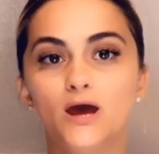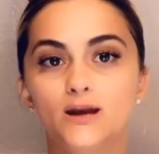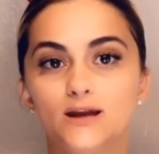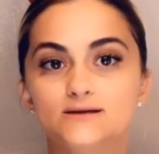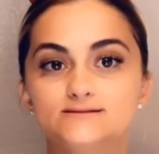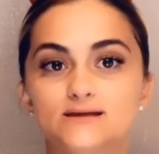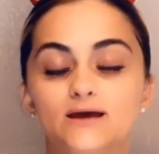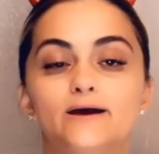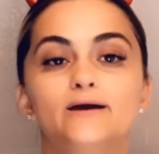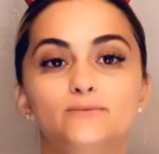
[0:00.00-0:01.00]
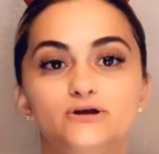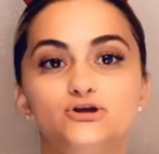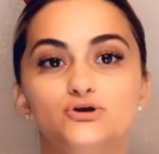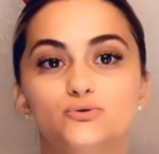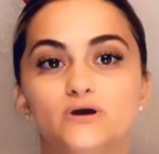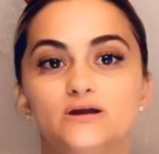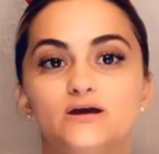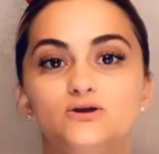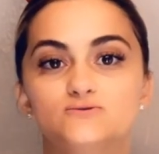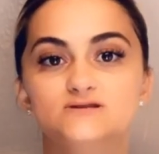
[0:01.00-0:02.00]
Next thing I'm gonna do, and I
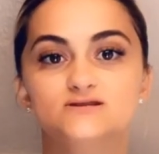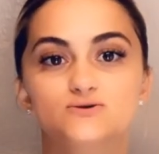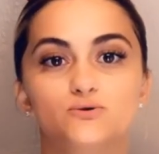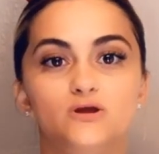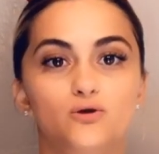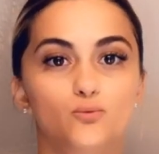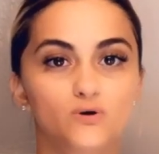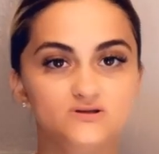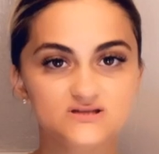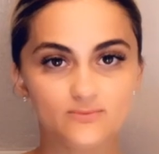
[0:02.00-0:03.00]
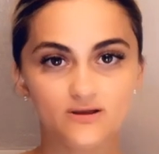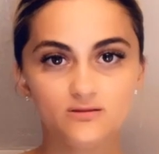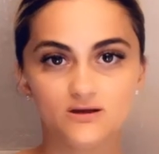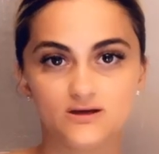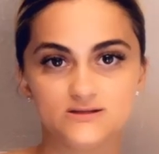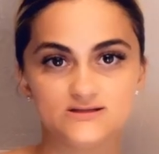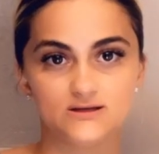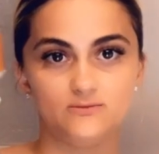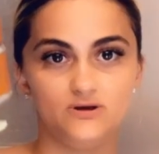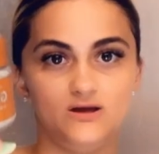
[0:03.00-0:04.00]
use this only once a month, it's
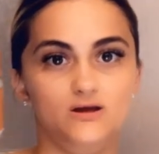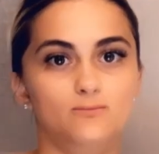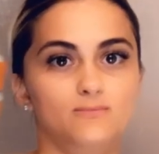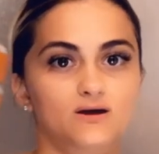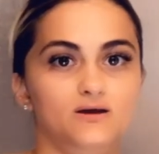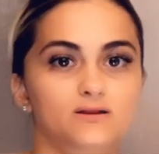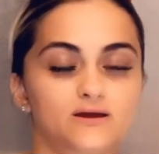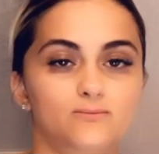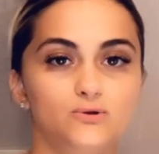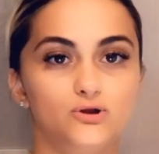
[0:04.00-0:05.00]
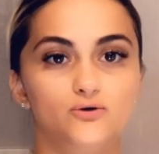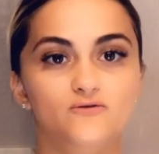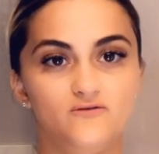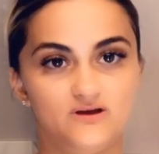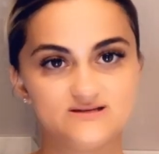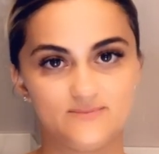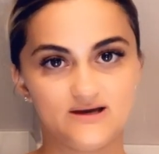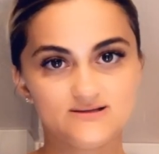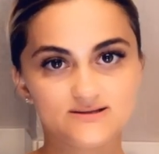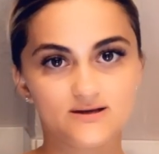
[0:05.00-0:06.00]
gonna be my Glam Glow face
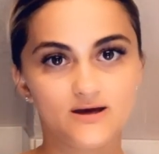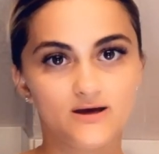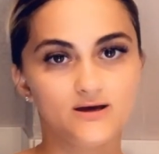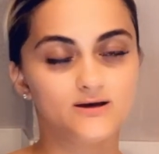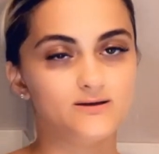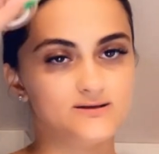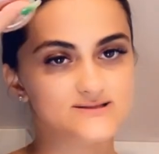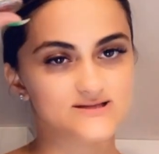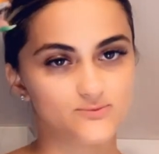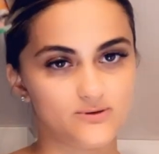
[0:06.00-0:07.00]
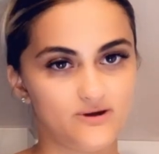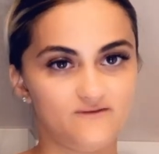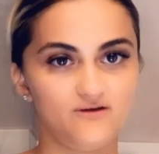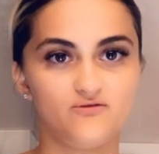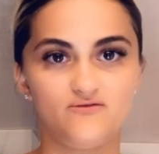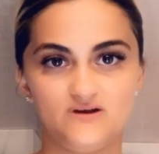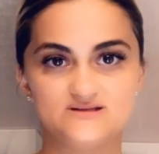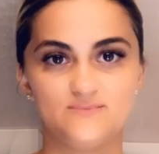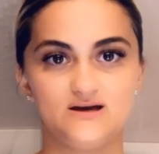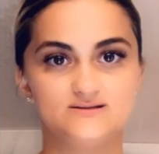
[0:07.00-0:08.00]
mask. This is one of my favorite face
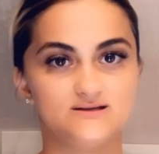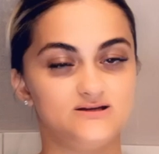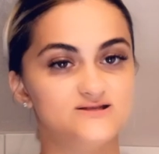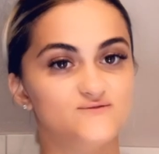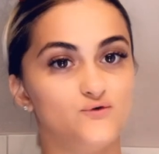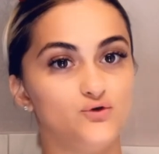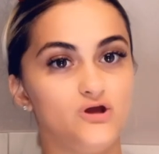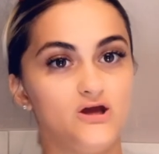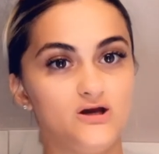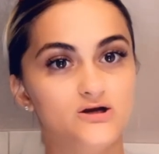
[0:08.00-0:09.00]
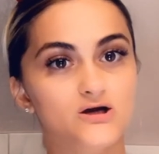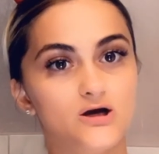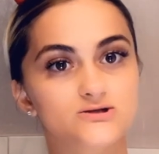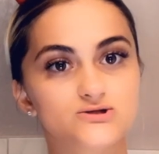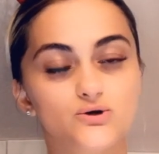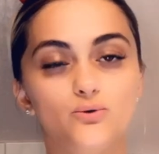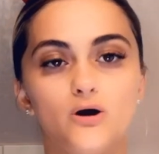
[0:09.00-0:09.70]
masks, and it's exfoliator also.